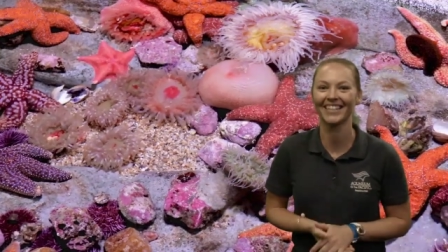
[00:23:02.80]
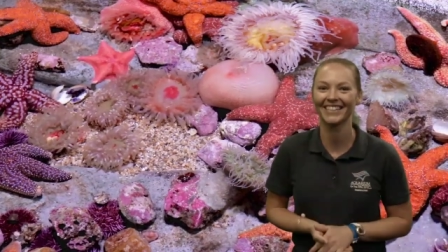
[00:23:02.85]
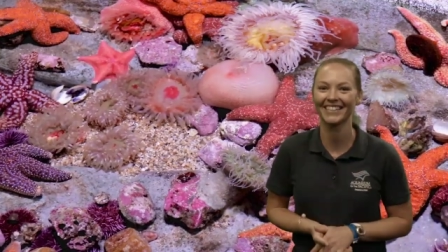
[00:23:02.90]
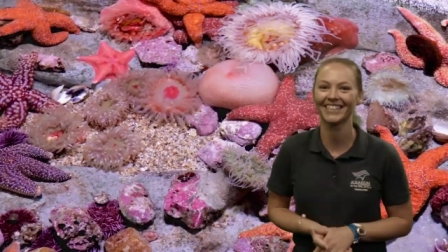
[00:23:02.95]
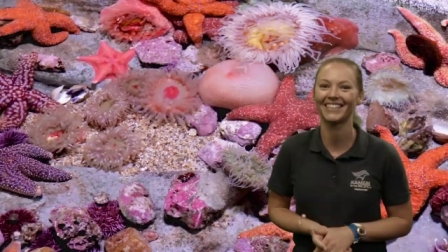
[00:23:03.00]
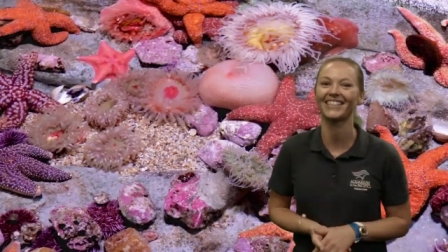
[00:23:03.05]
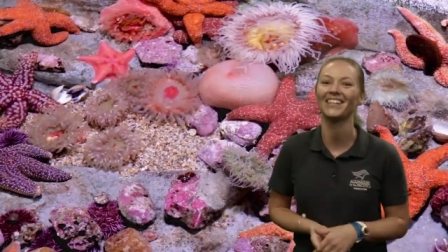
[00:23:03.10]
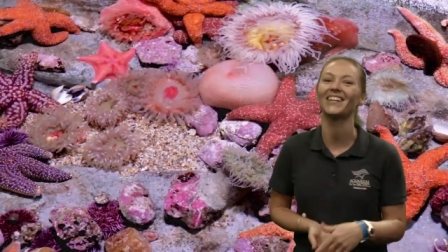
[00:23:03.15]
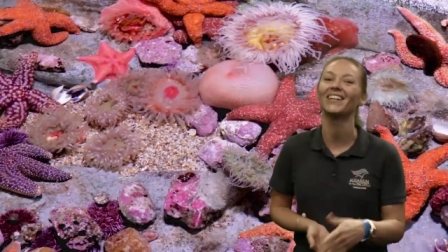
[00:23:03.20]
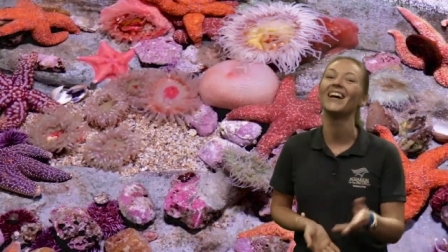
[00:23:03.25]

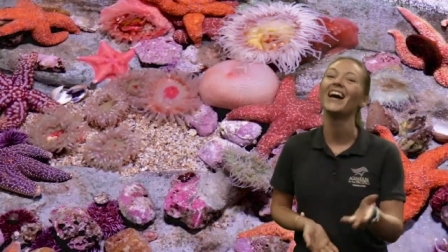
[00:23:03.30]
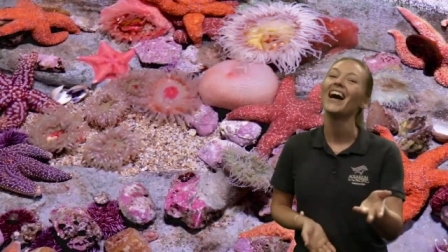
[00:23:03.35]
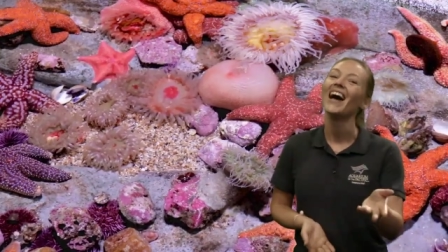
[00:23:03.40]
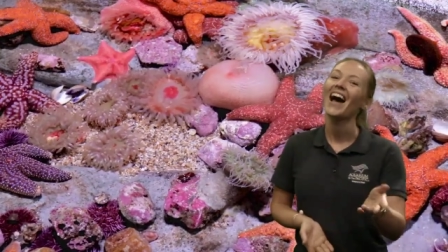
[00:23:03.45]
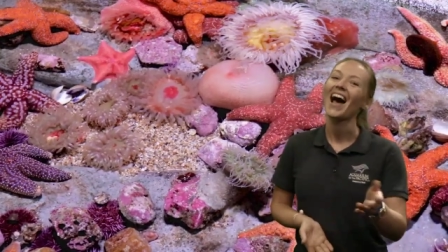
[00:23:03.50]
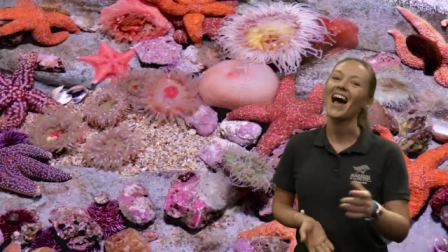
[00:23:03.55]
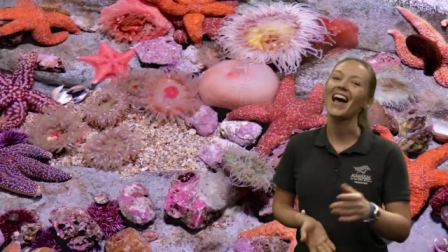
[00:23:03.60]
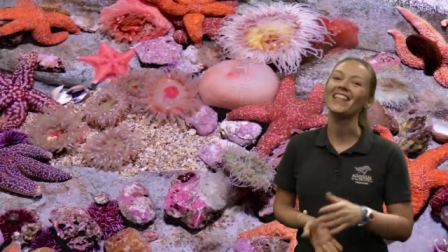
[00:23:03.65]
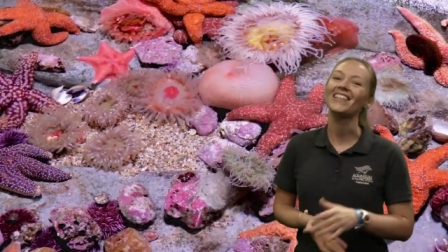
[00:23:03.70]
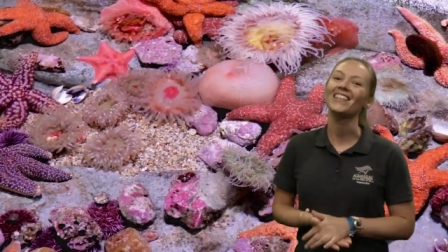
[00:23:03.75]
so
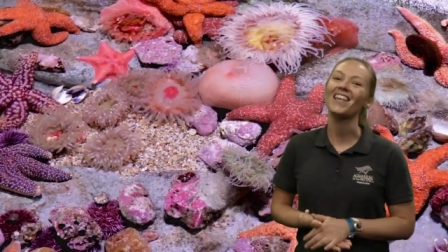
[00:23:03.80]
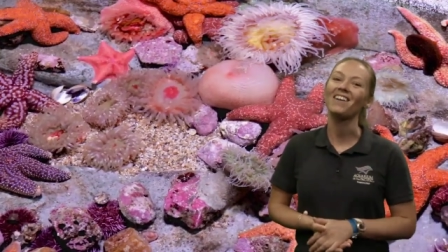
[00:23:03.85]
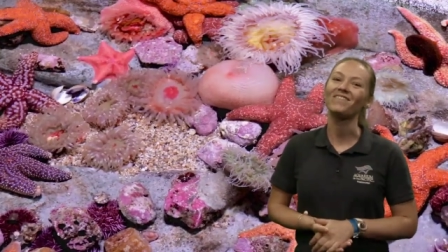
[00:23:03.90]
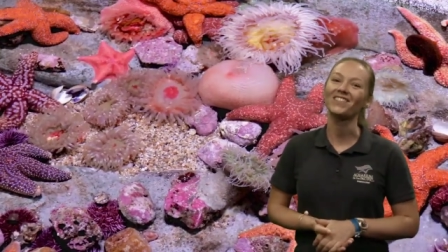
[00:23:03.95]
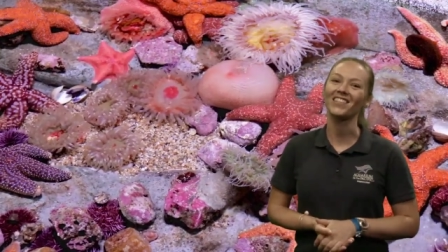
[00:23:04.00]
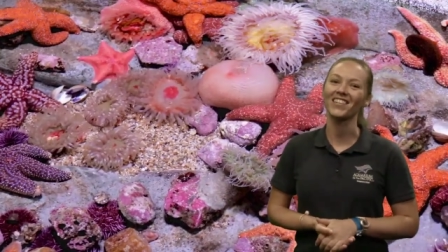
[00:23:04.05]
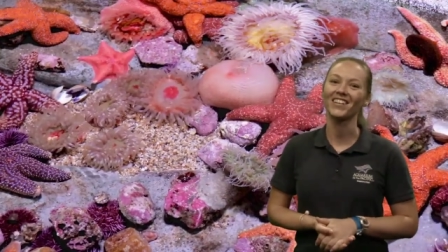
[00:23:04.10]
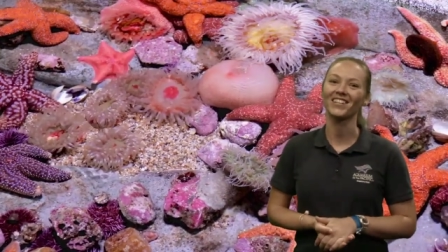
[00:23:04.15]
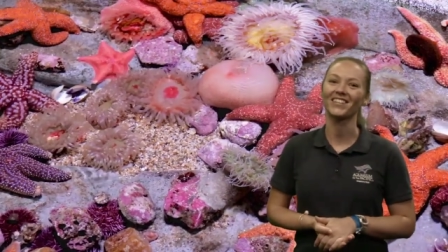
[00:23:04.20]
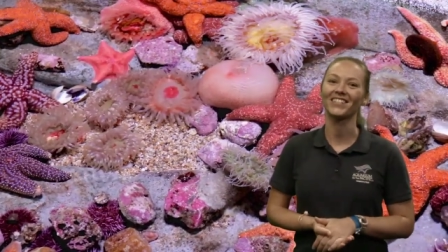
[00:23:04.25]
I love
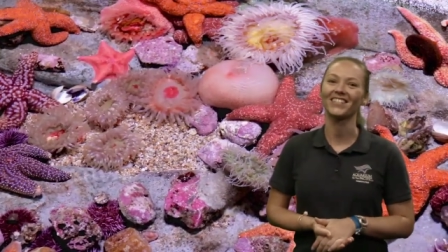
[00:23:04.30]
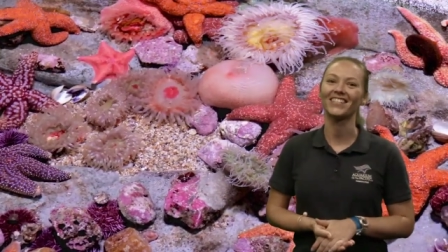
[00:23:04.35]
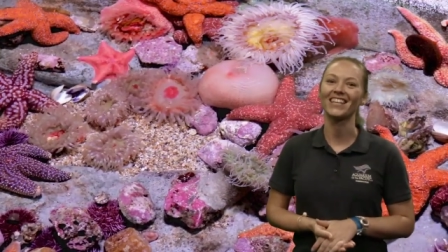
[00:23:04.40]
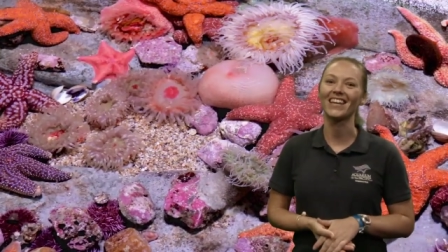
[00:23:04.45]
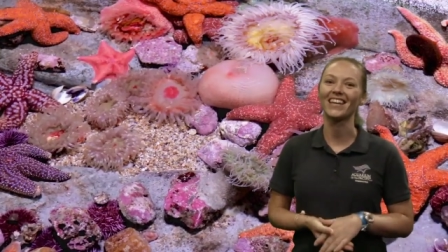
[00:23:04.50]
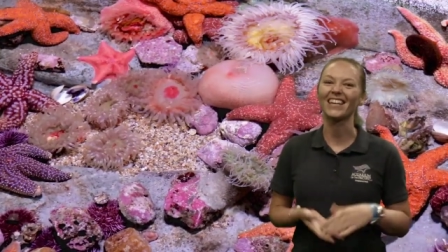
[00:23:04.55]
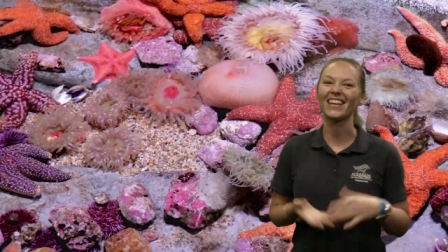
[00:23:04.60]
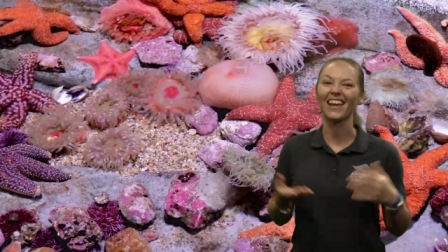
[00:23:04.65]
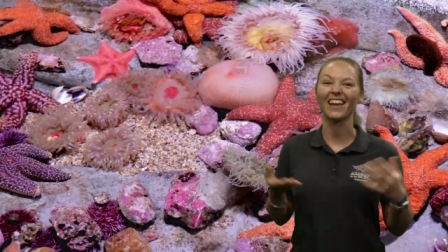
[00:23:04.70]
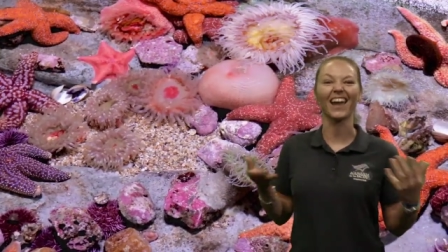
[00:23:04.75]
that you're
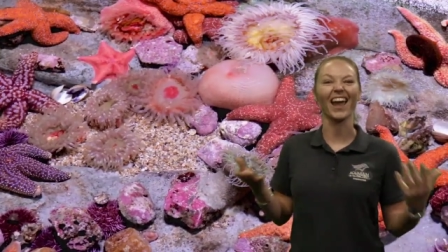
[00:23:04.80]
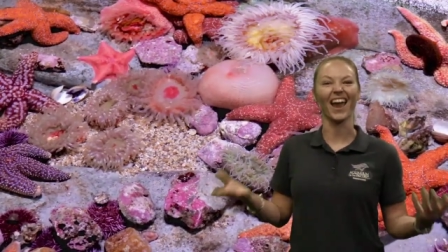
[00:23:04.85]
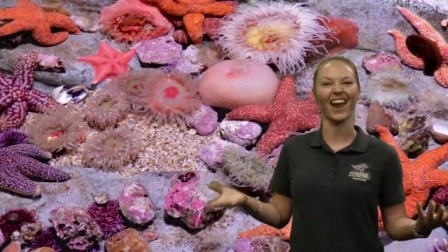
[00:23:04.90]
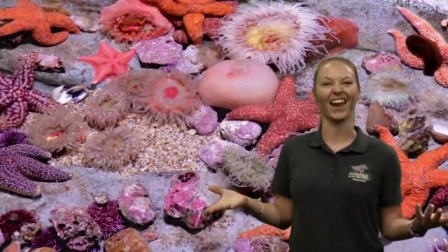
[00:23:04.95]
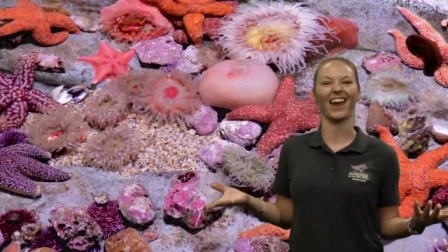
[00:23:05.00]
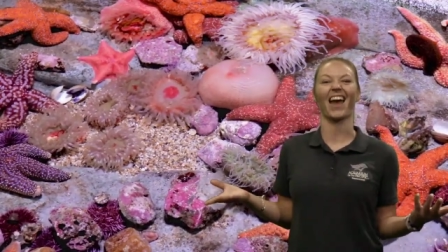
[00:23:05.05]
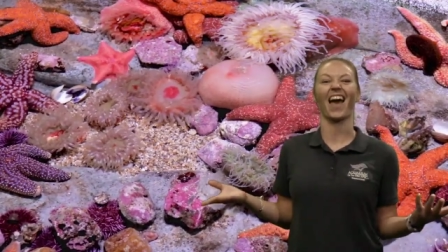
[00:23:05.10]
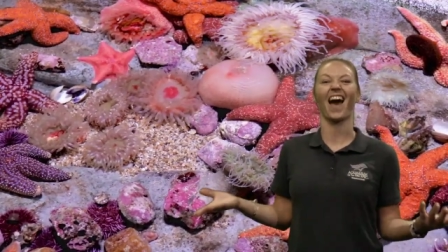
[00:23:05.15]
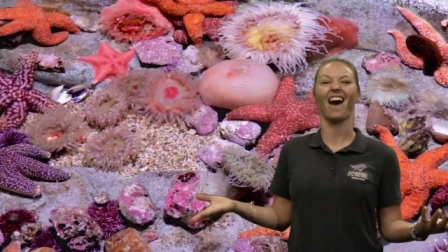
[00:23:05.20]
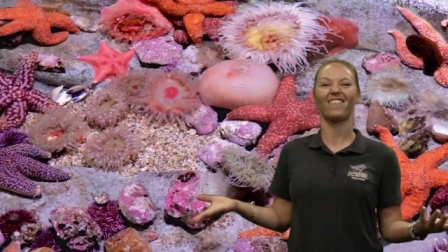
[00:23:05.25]
thinking,
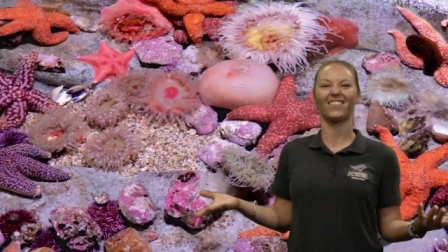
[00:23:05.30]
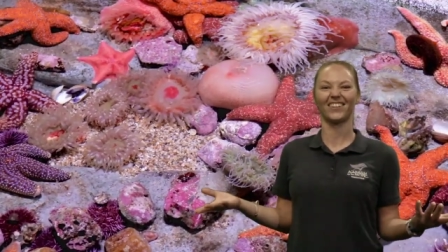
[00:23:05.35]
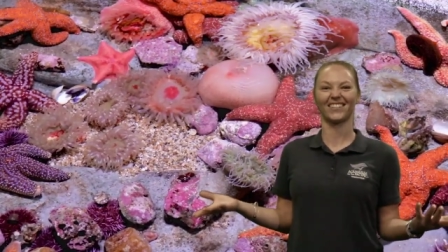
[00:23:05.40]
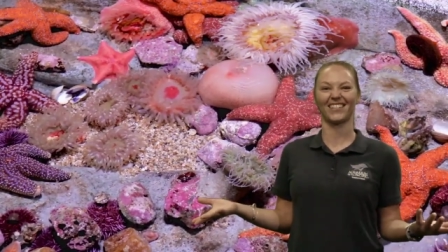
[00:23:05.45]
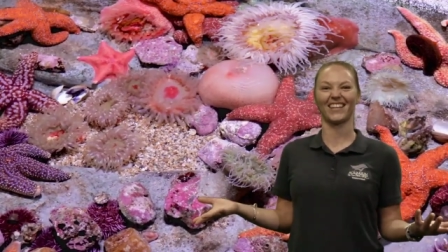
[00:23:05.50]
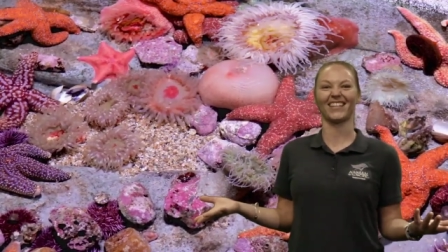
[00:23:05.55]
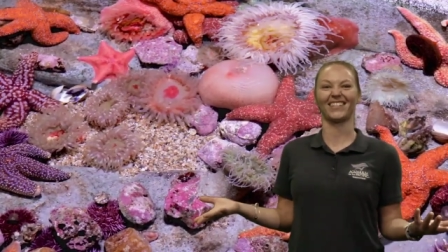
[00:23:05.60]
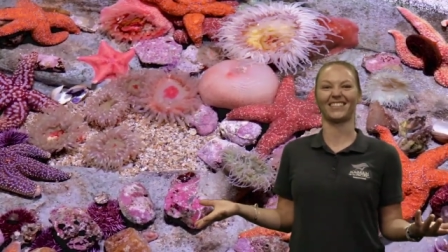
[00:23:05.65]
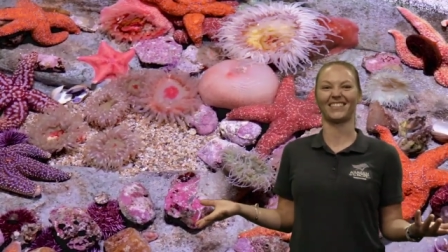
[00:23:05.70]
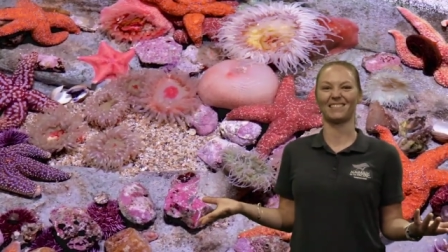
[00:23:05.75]
hey, how are
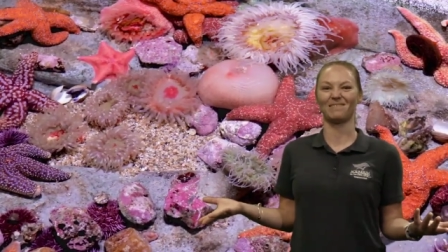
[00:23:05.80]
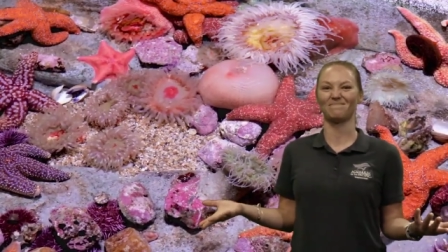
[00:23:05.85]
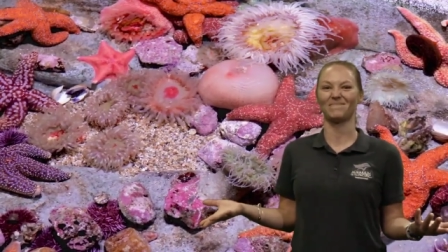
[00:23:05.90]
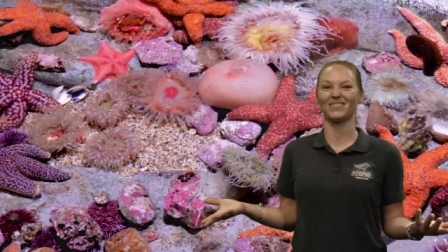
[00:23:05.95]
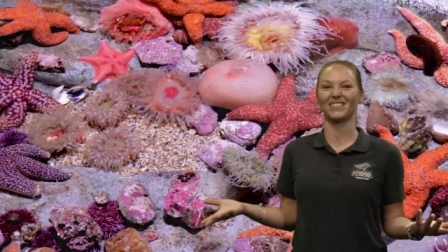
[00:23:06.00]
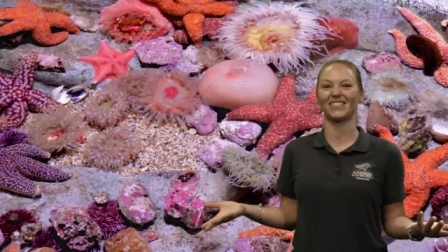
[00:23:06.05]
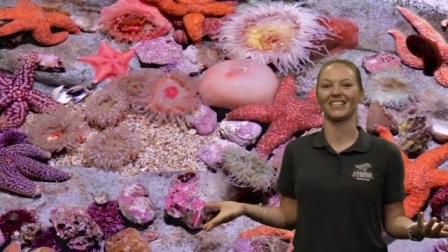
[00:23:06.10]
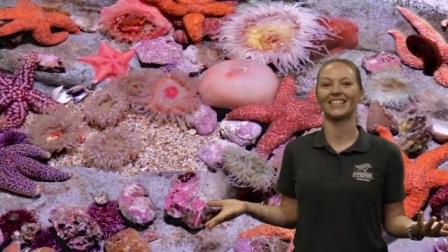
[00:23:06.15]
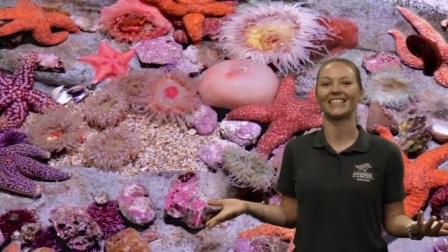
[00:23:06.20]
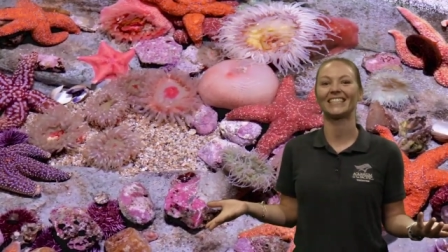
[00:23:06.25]
they
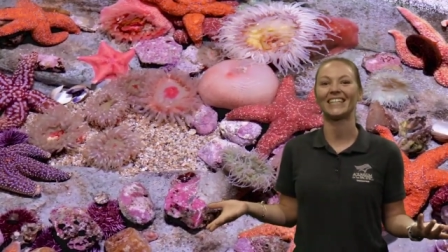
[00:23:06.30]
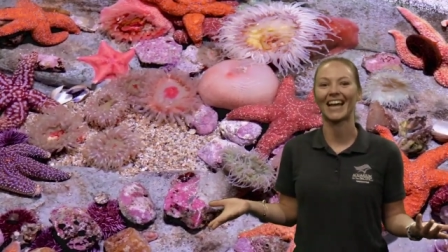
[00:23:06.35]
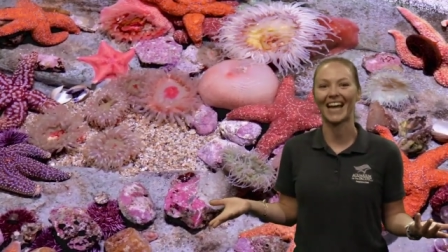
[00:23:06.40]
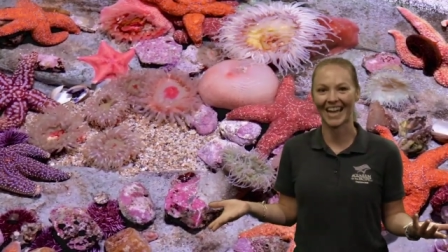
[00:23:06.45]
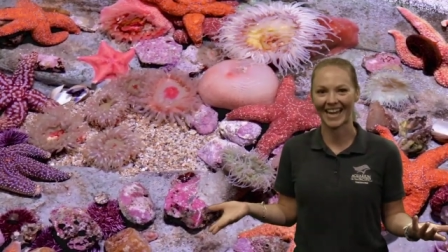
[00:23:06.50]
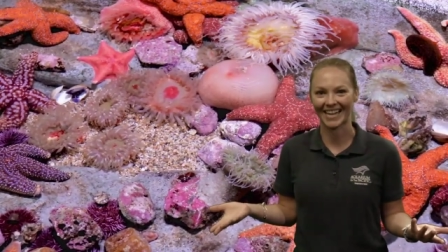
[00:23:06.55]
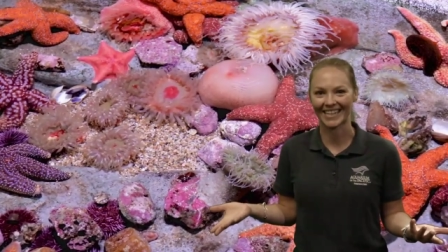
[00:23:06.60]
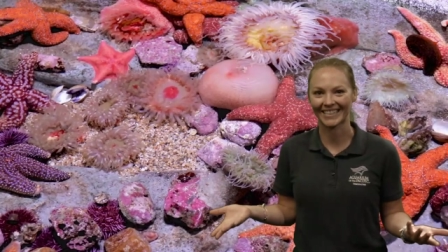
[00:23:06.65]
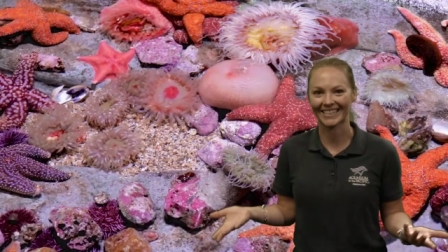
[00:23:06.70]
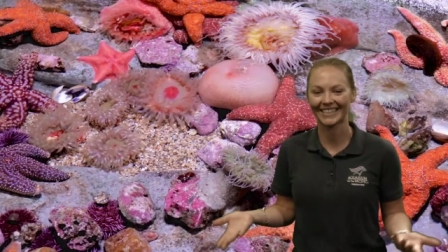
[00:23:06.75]
similar to
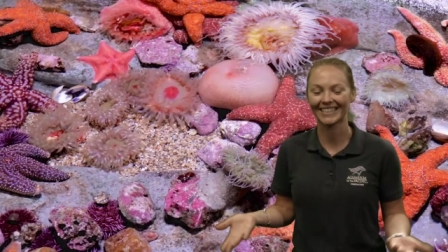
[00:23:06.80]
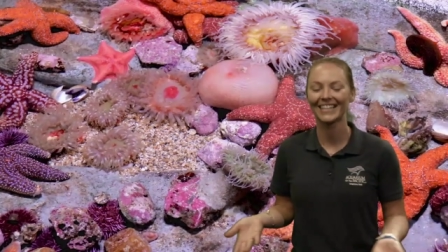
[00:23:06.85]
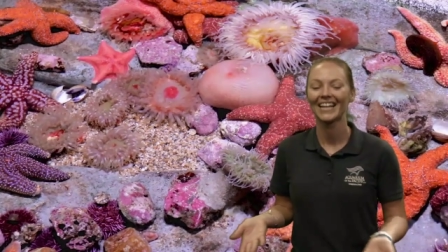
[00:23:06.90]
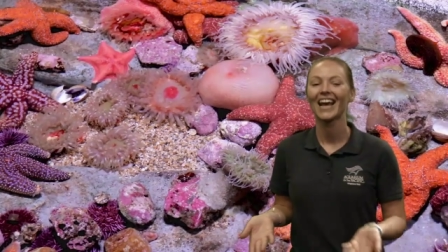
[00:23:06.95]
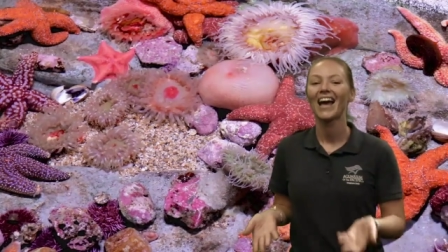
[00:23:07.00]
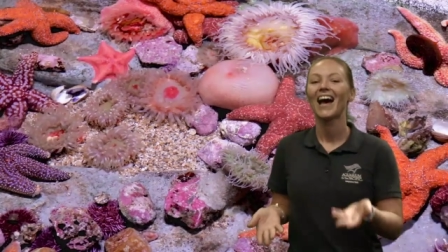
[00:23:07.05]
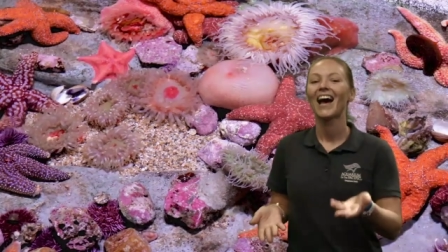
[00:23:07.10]
us?